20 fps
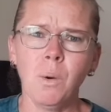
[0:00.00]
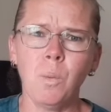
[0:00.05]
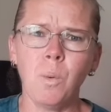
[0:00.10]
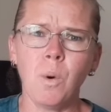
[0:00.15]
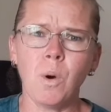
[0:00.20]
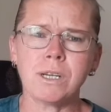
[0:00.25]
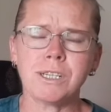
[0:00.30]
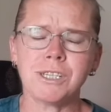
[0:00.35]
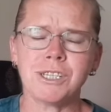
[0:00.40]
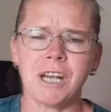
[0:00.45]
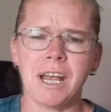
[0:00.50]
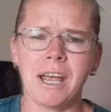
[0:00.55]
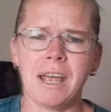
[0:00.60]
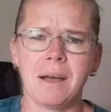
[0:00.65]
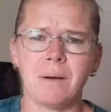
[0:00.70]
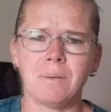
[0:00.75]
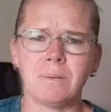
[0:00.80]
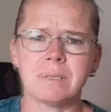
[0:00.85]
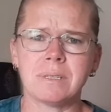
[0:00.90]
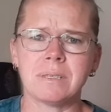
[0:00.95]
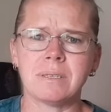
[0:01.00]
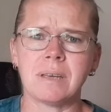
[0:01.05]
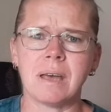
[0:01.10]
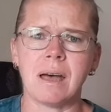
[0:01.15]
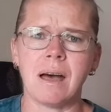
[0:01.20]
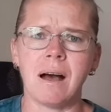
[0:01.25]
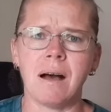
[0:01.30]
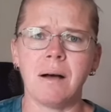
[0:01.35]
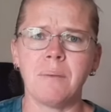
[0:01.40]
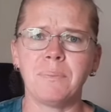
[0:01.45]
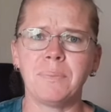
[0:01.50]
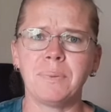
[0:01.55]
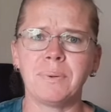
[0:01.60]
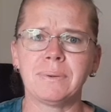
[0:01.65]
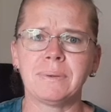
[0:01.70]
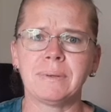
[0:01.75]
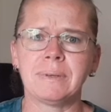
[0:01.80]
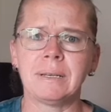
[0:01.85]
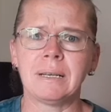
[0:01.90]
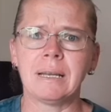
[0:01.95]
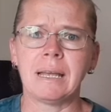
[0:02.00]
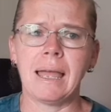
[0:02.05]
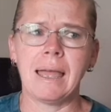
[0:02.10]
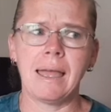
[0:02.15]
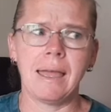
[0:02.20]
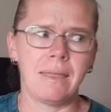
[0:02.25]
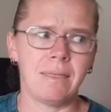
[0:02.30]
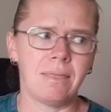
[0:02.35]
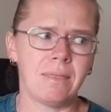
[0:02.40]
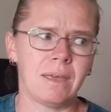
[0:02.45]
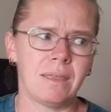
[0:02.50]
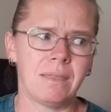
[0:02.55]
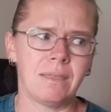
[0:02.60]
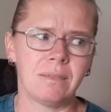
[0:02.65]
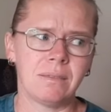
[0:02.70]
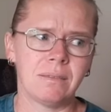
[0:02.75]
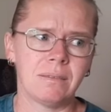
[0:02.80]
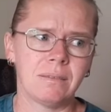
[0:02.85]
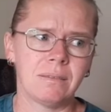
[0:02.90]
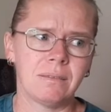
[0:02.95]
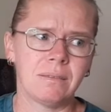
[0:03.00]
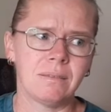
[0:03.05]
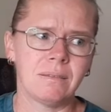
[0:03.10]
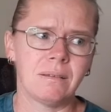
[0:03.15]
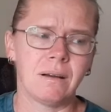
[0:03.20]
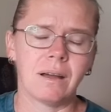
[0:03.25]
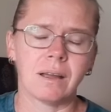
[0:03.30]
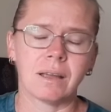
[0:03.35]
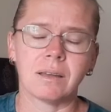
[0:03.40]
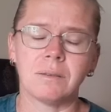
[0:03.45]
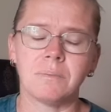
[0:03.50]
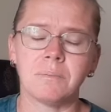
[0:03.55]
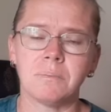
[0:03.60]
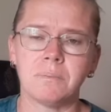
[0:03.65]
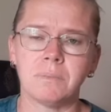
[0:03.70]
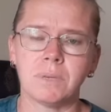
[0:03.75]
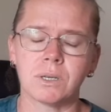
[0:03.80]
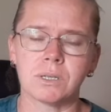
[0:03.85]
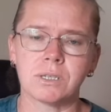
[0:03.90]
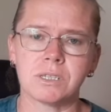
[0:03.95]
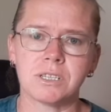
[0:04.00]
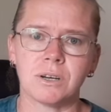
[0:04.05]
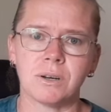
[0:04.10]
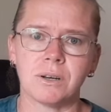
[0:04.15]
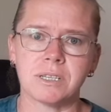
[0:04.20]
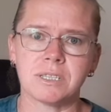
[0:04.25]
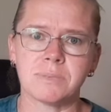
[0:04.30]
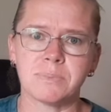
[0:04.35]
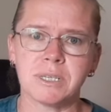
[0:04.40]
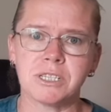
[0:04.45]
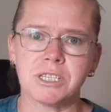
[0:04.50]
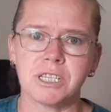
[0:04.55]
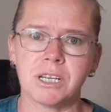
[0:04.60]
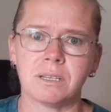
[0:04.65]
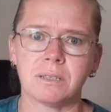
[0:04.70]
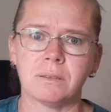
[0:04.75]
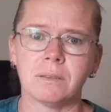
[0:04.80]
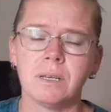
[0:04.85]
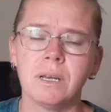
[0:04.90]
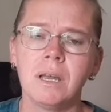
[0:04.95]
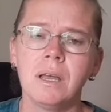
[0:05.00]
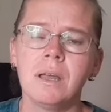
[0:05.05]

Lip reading: watch hours up, and then I can monetize my channel.